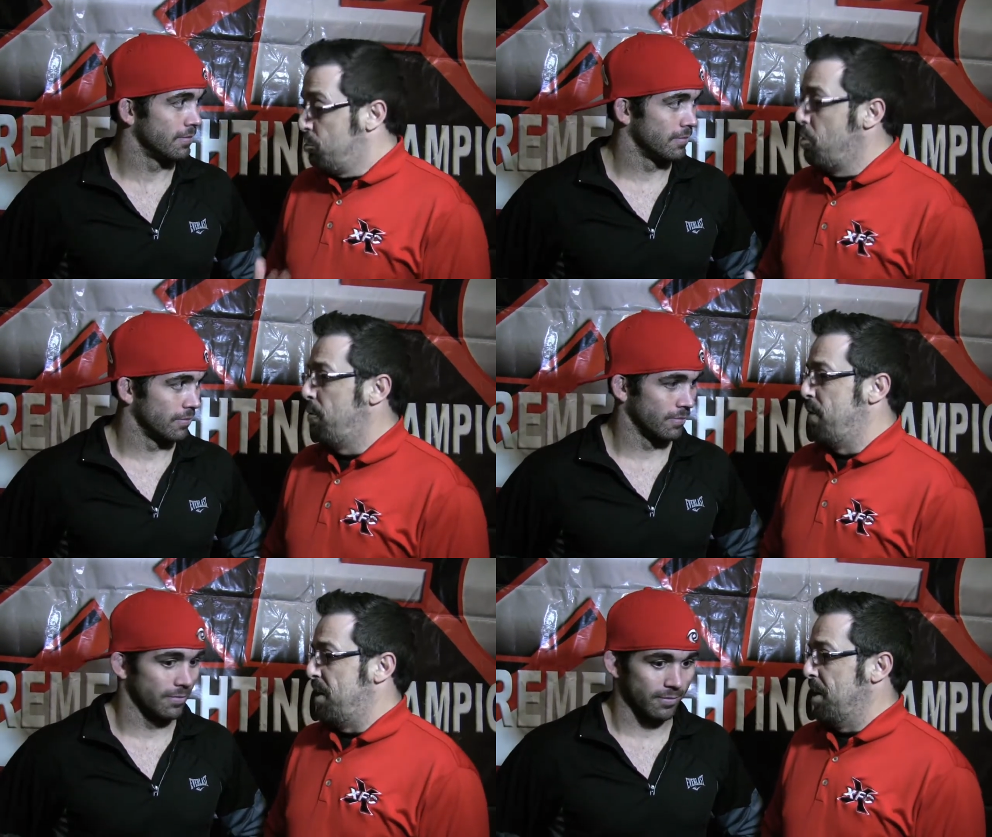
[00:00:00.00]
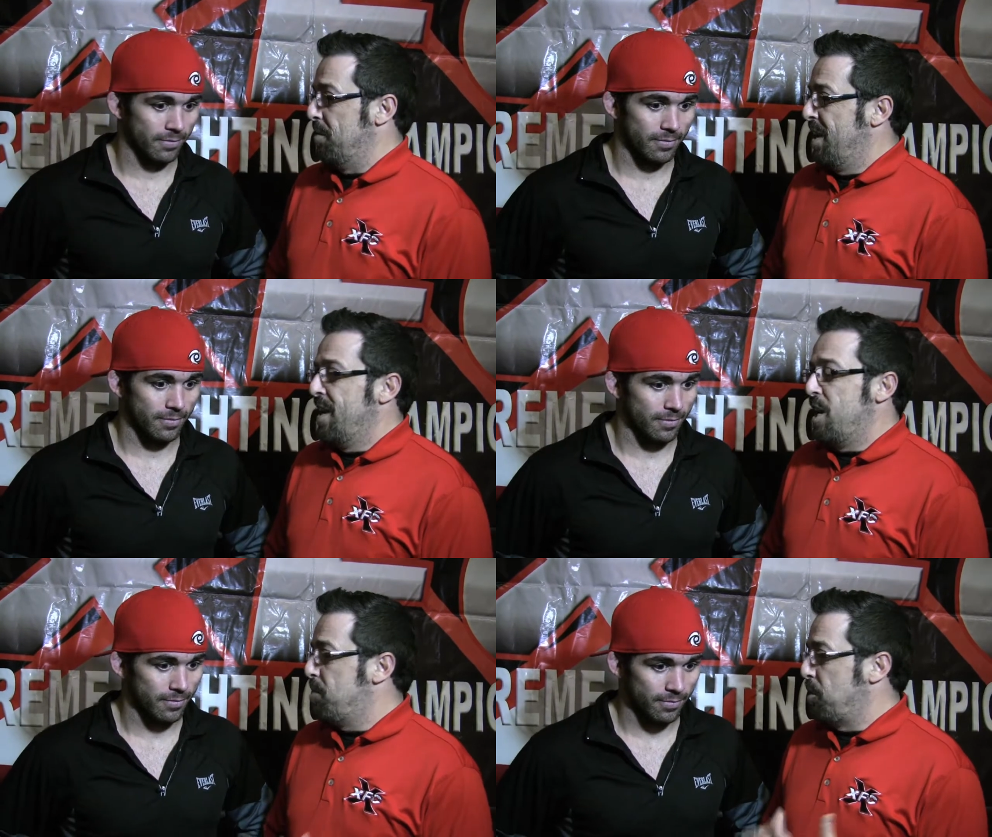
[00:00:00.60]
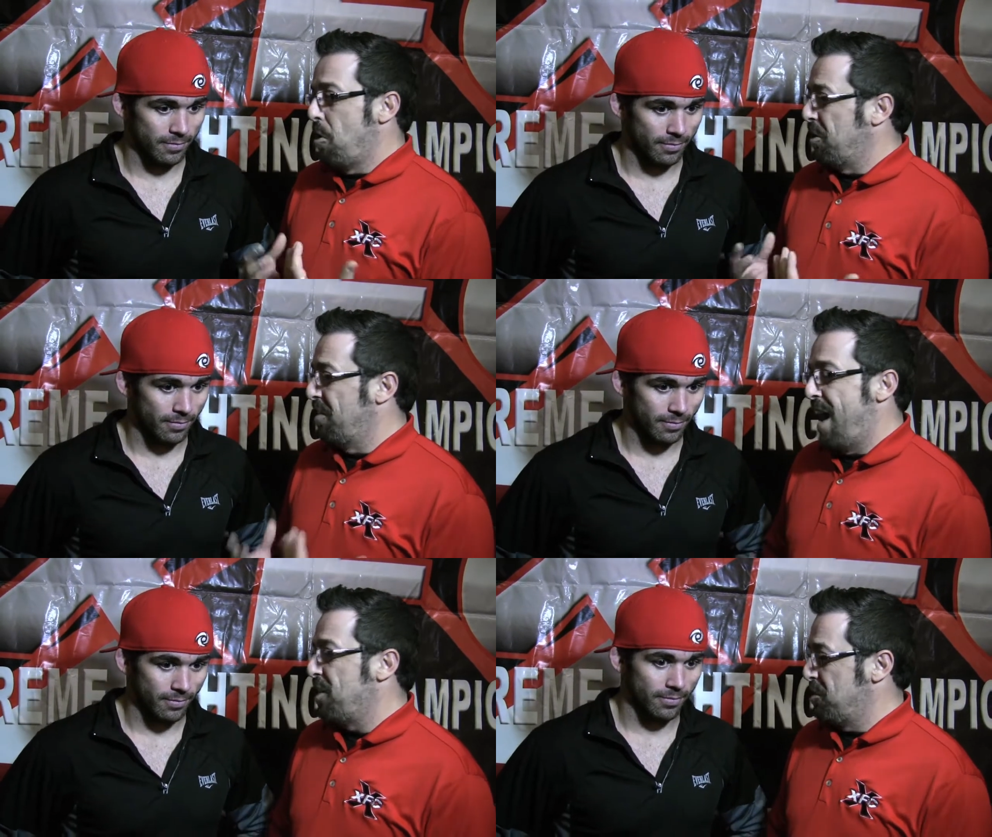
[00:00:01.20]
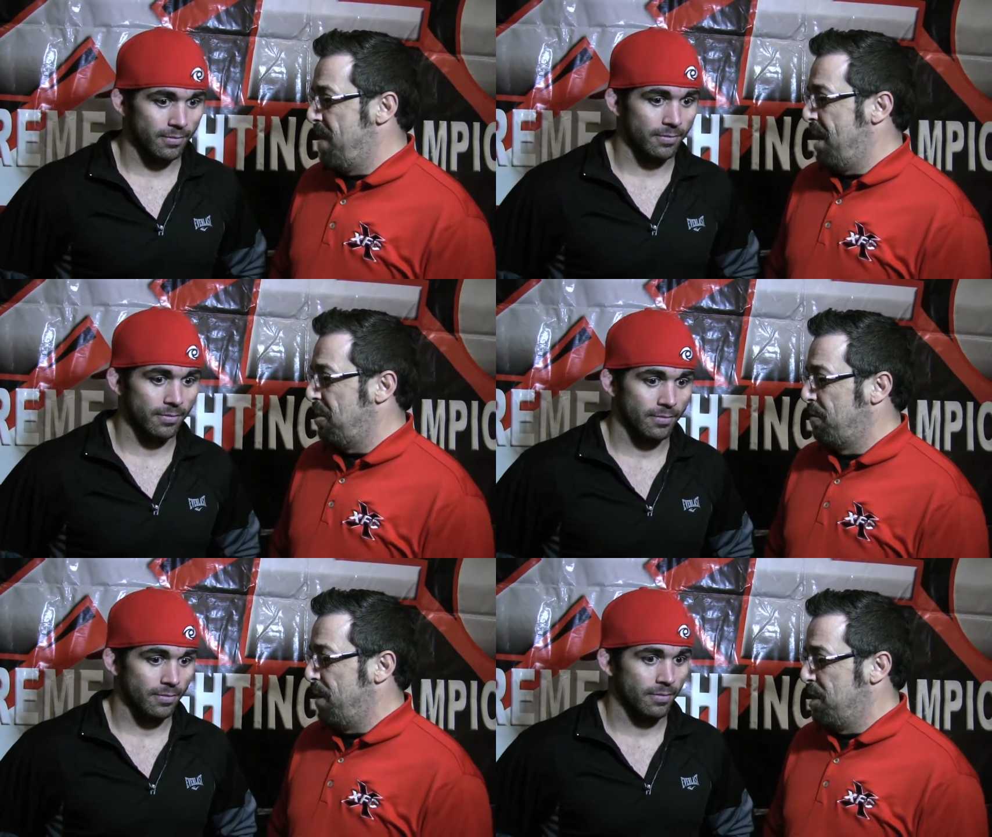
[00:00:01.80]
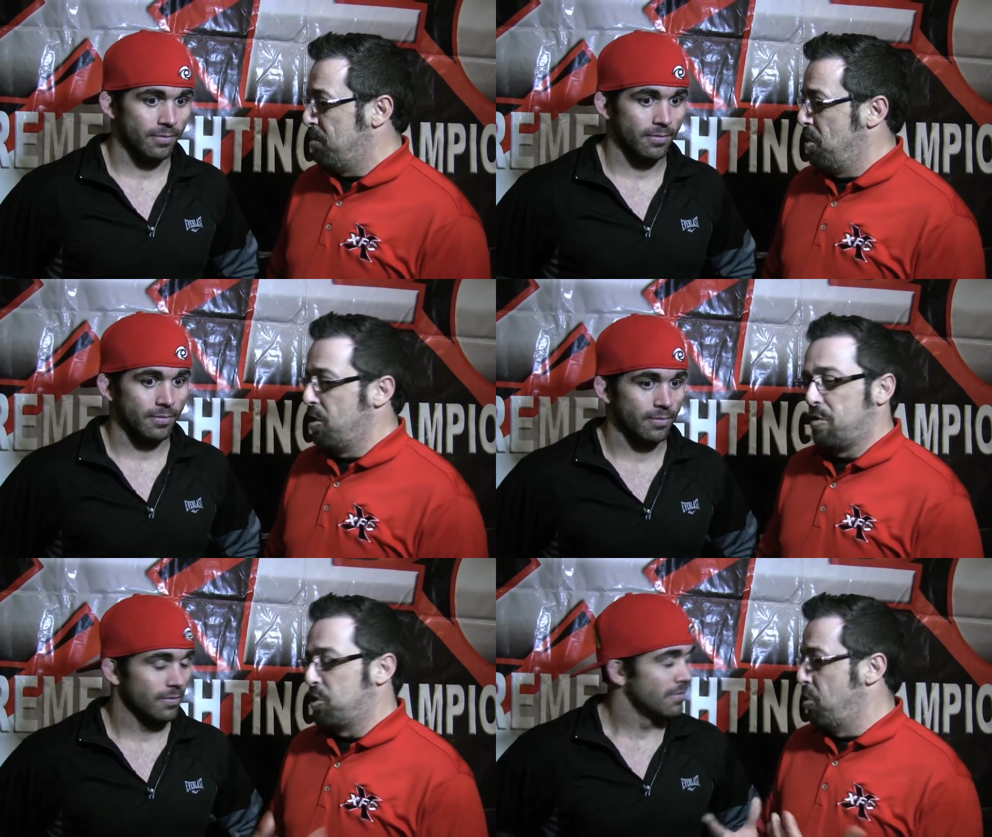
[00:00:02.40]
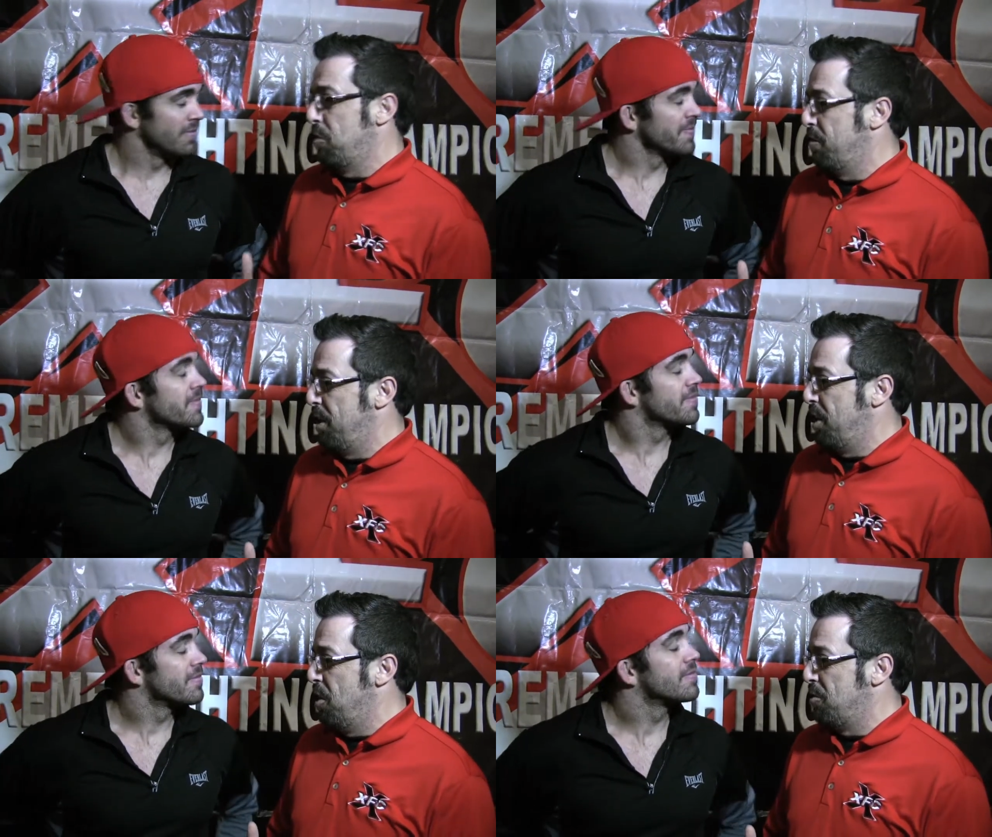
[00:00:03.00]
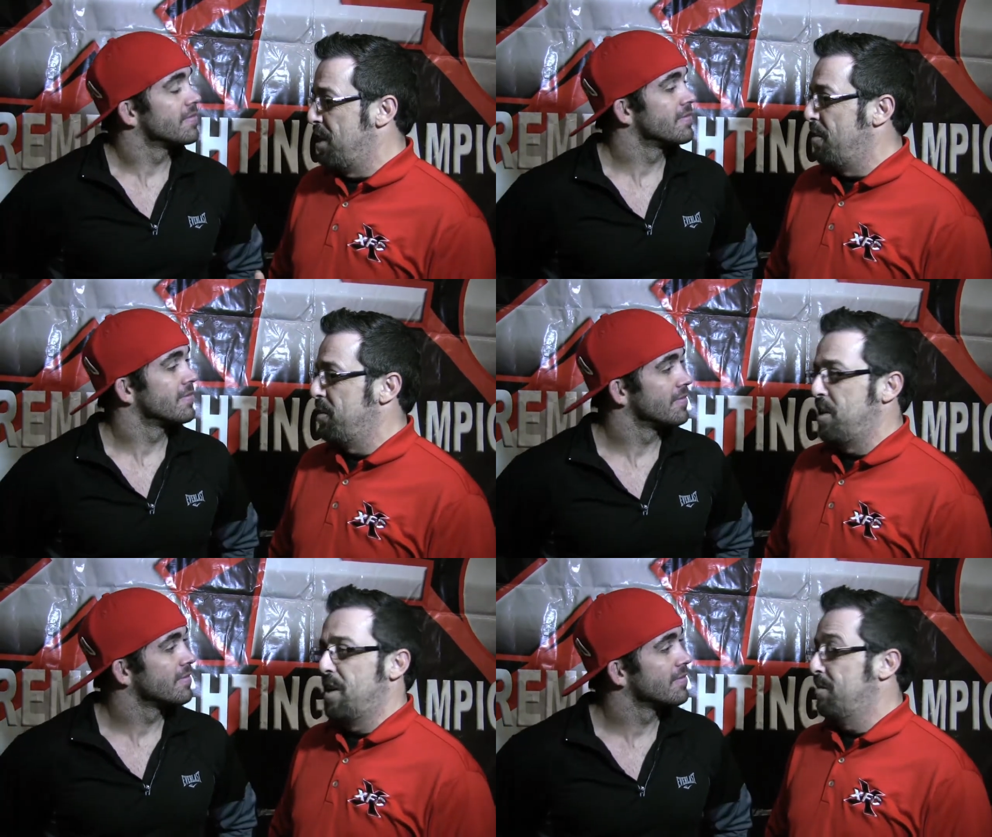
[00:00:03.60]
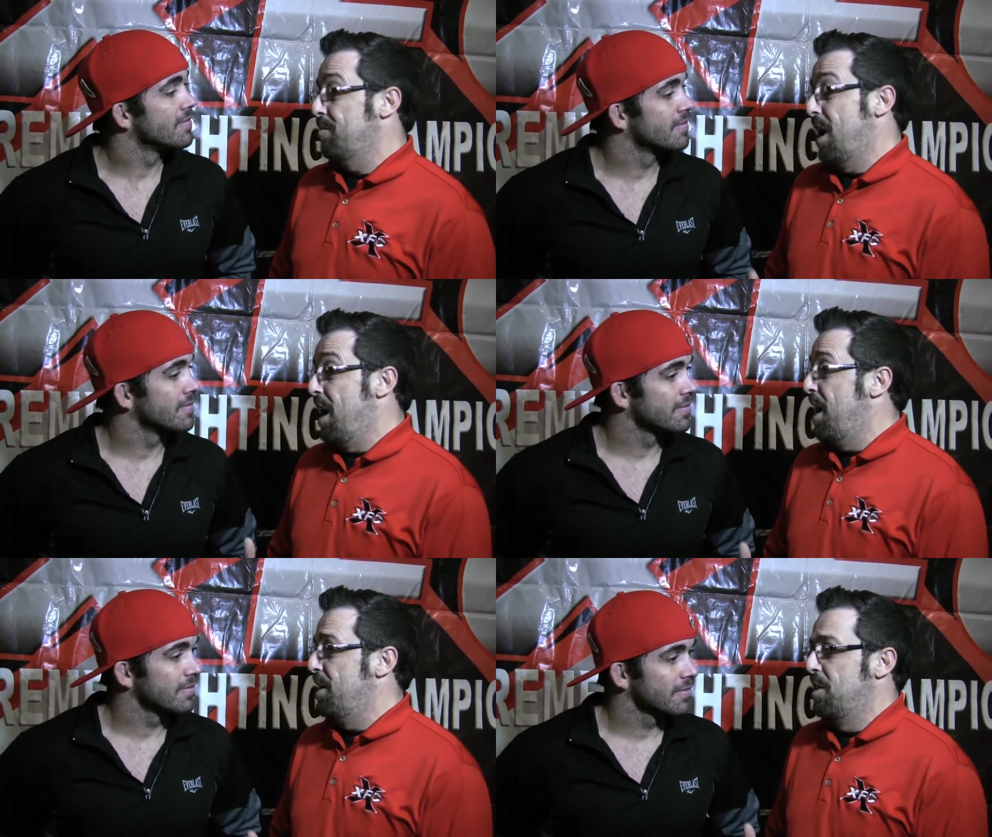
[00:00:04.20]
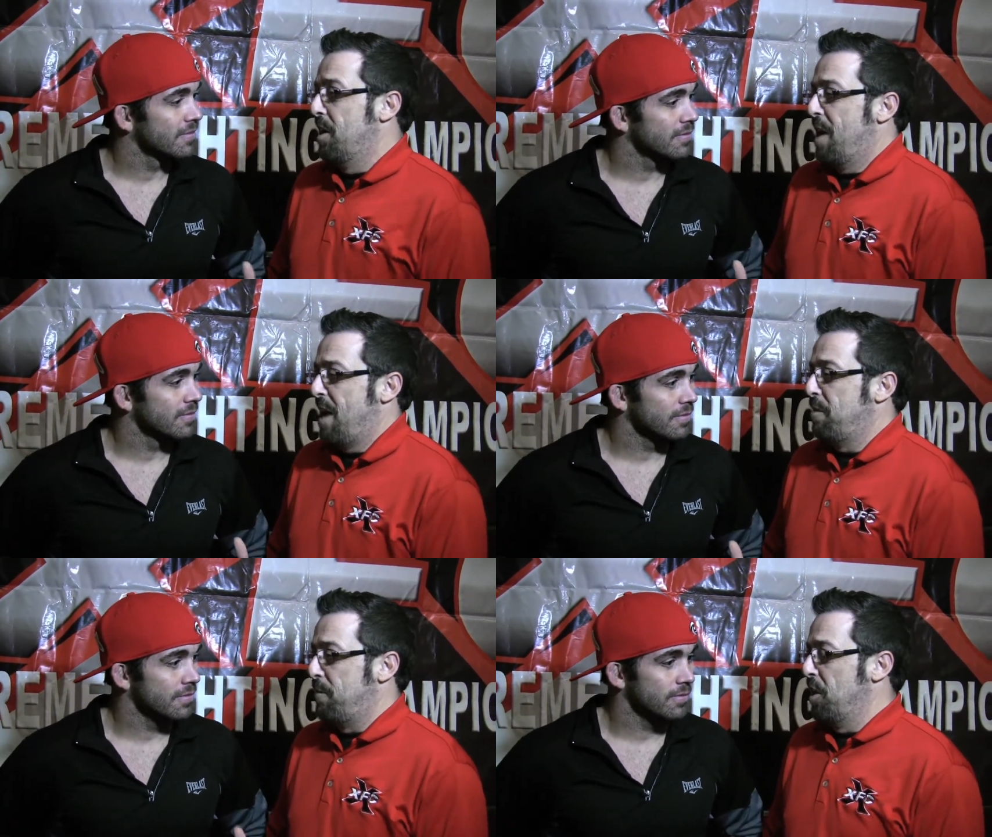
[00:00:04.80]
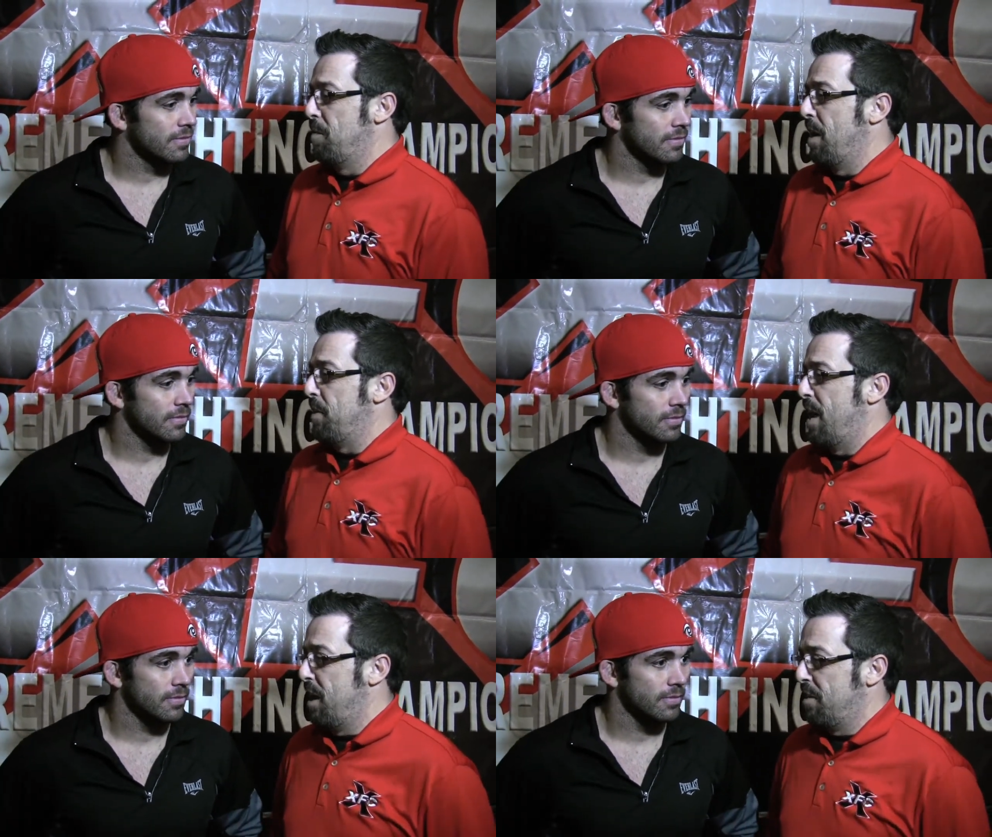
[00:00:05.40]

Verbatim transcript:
Speaker 1: Drew Fickett. He's been talking a lot of smack on Facebook, shooting videos and everything. And how do you feel about that